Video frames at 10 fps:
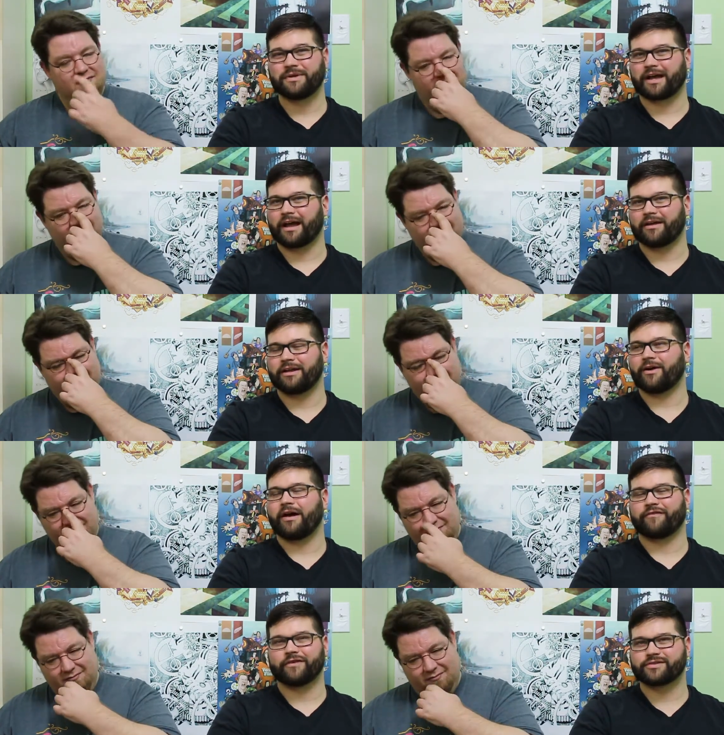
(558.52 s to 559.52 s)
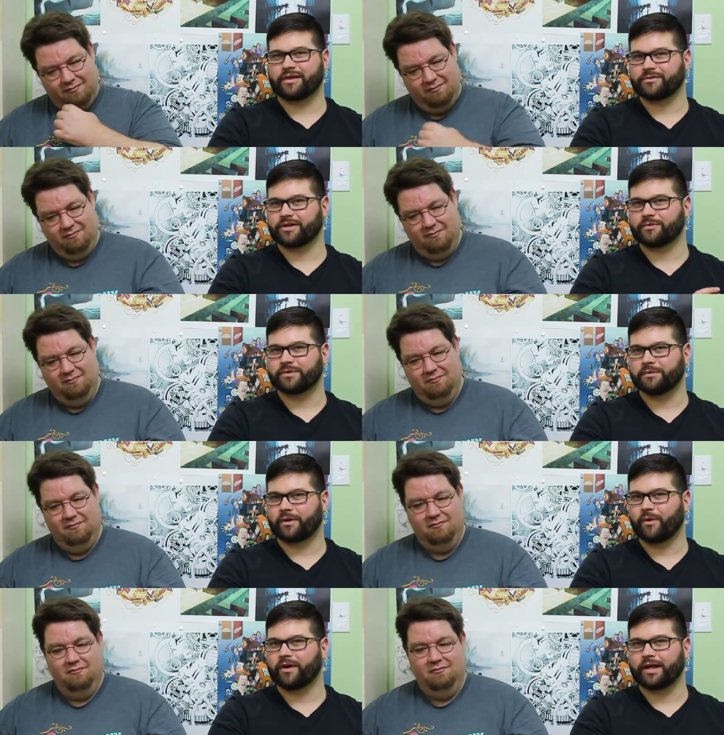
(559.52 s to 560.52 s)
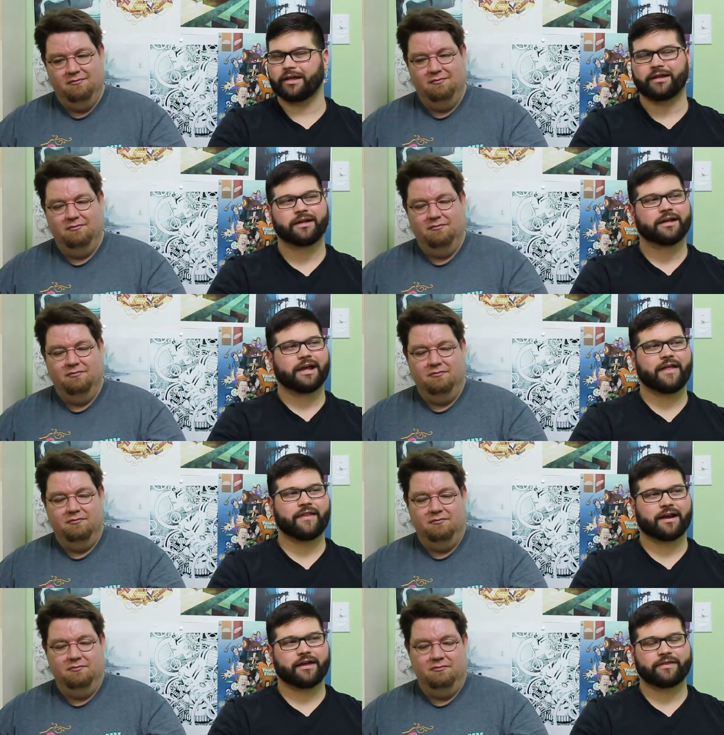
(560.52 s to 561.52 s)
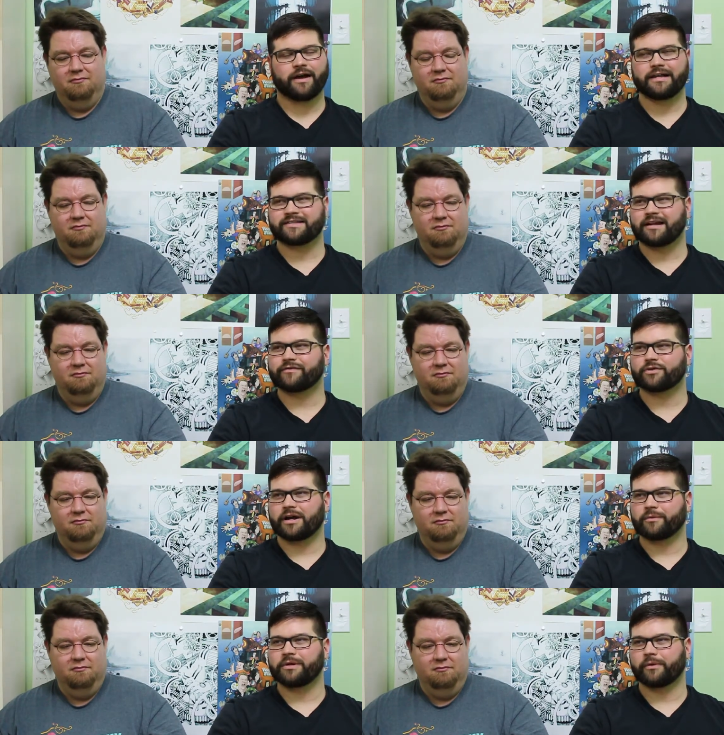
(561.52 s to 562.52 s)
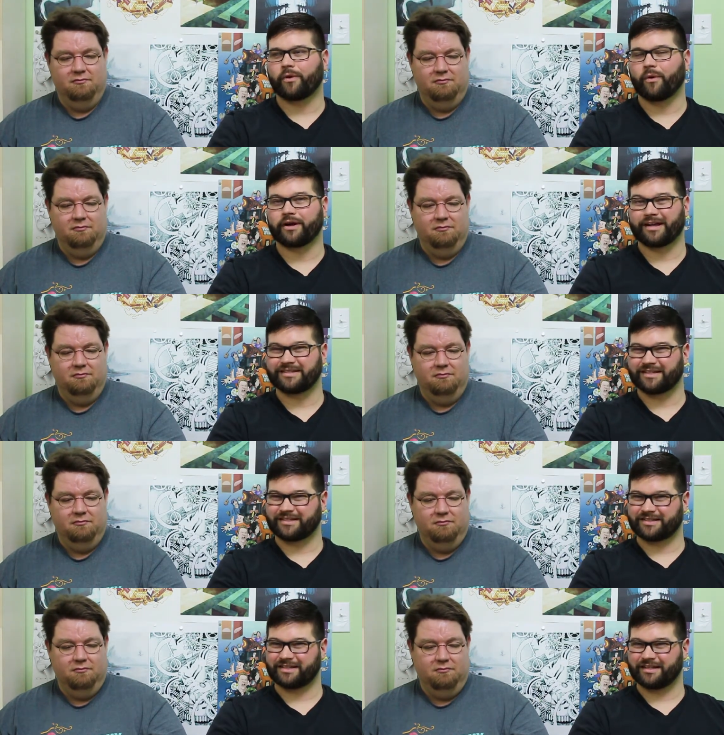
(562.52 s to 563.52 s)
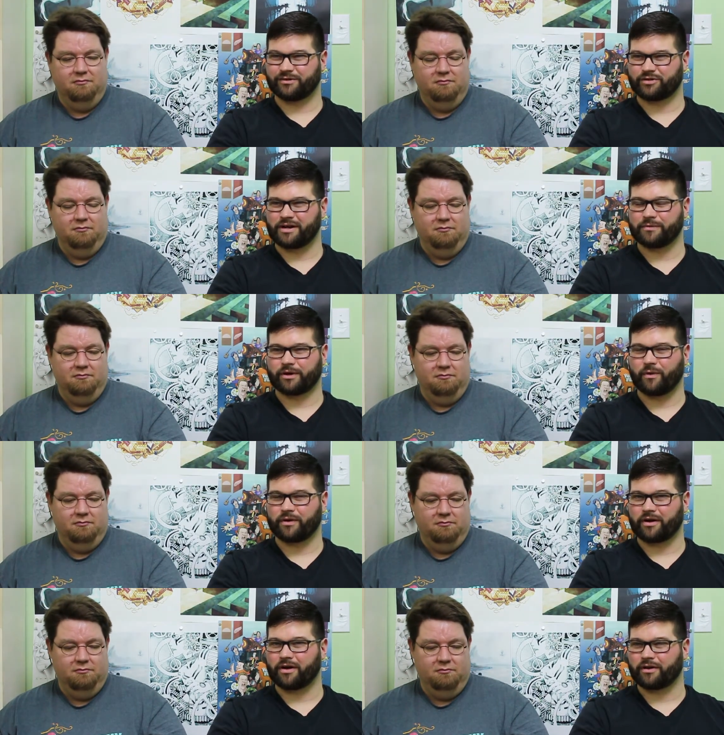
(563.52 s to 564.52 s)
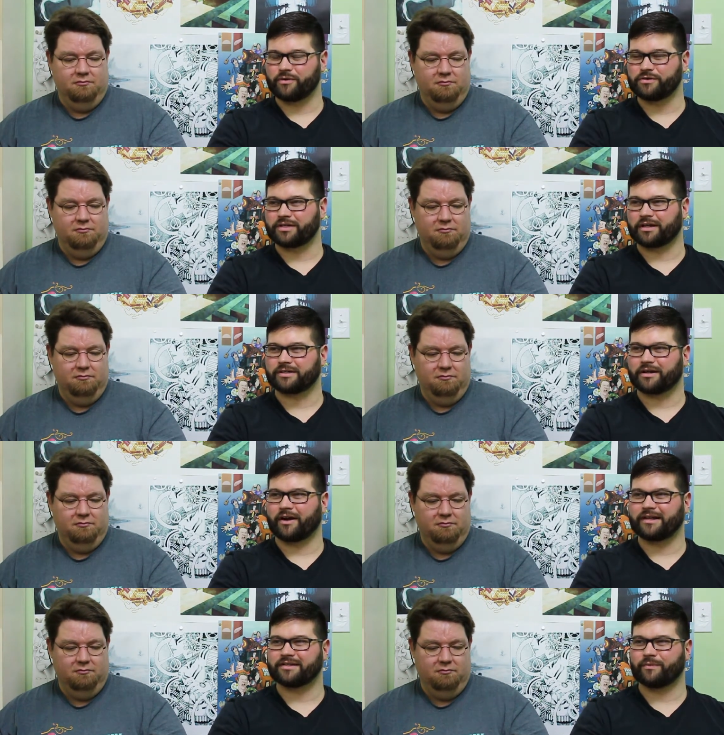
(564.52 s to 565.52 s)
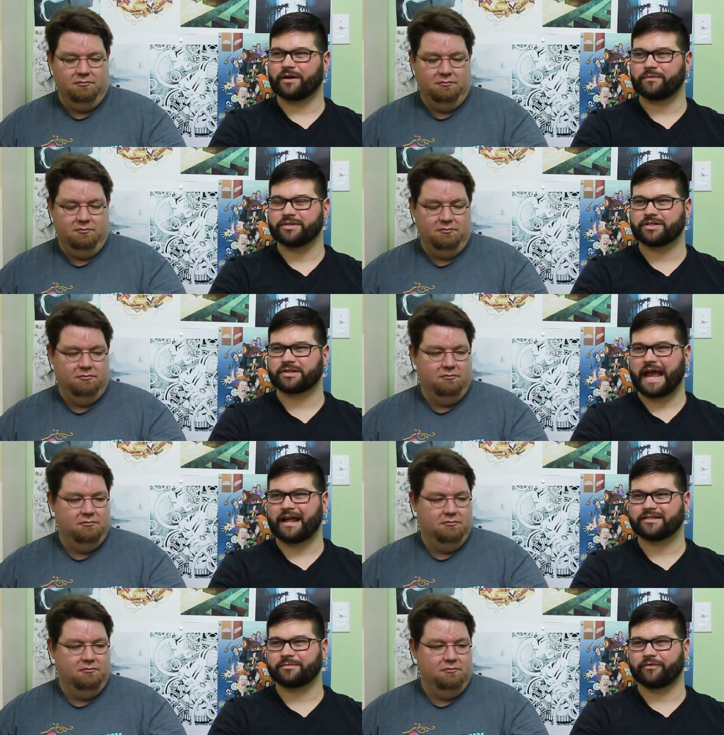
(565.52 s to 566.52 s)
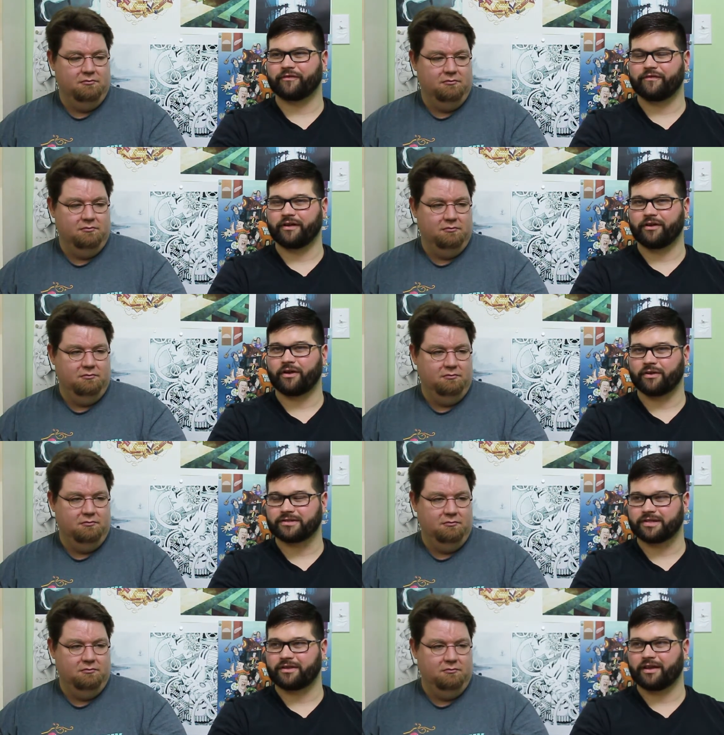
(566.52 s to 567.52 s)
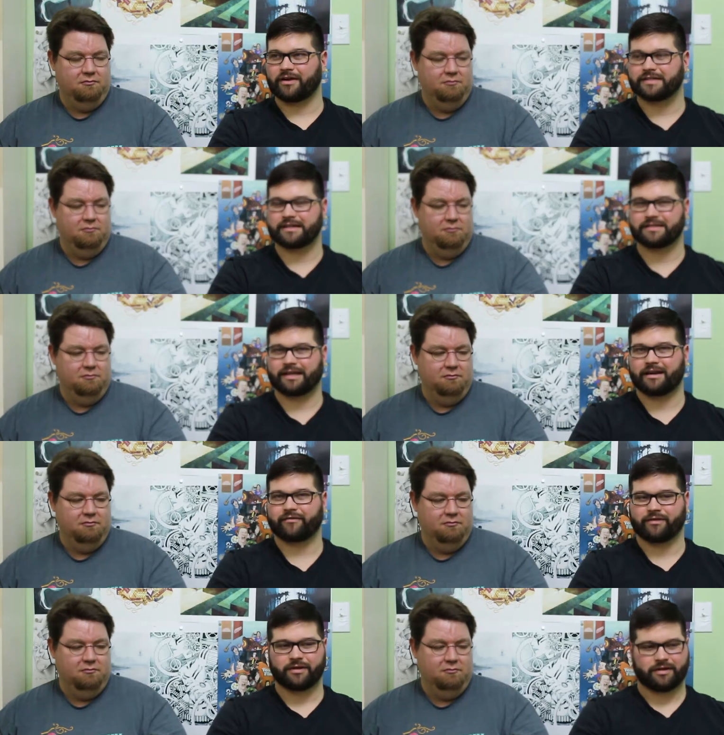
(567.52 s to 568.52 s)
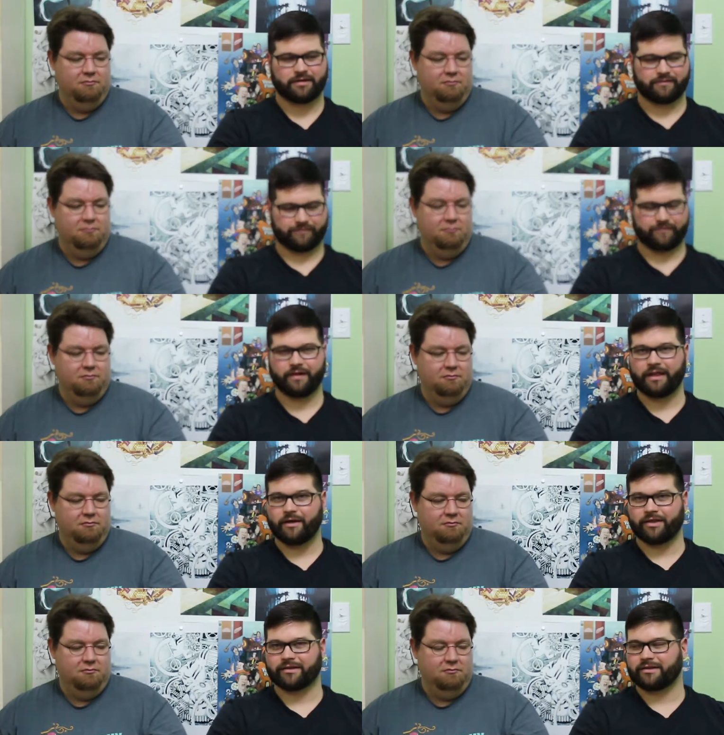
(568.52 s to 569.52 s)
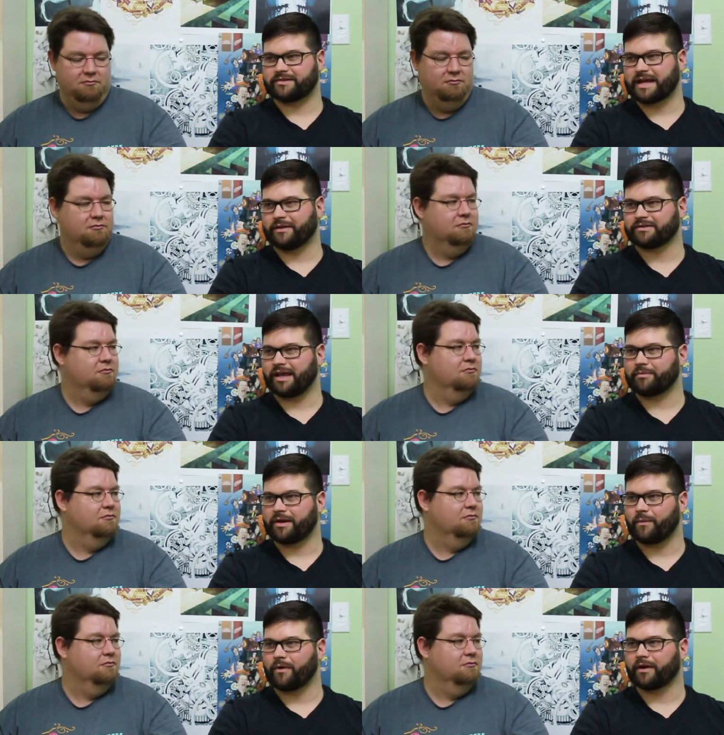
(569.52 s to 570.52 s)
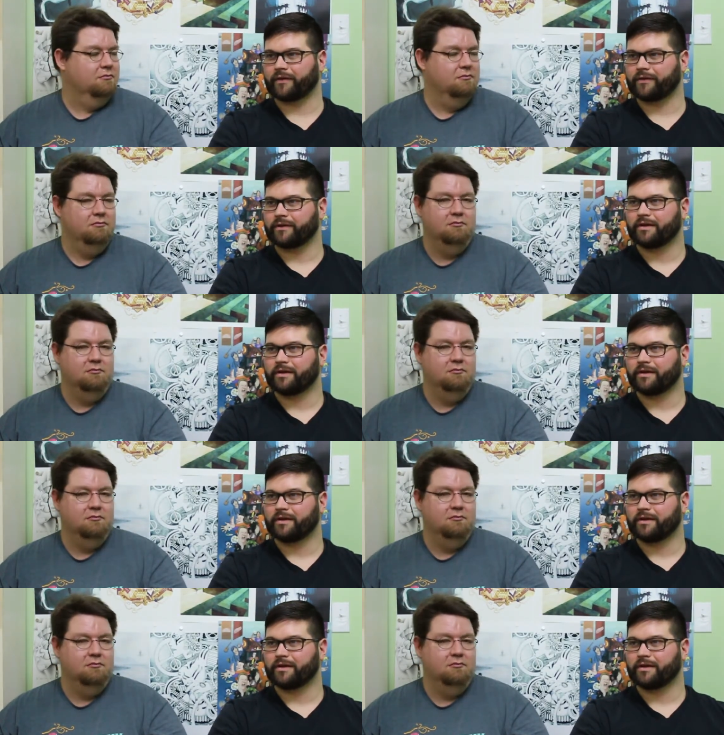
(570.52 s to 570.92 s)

Speaker 1: weak. I you know at first I was going to re-record it, and then I thought instead of trying to re-record it because it's trying to record it on acoustic guitar, I said why don't we just add some fill notes in there to to kind of fill out the the soundscape, and it worked.